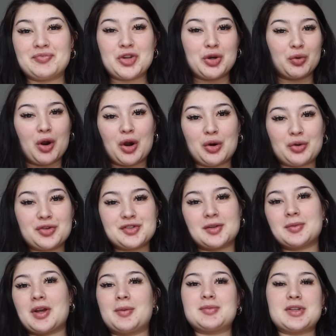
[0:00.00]
growth.
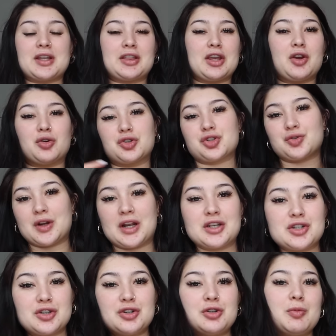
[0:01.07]
Sometimes like they go straight
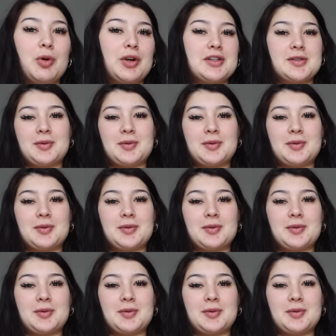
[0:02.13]
into newborn.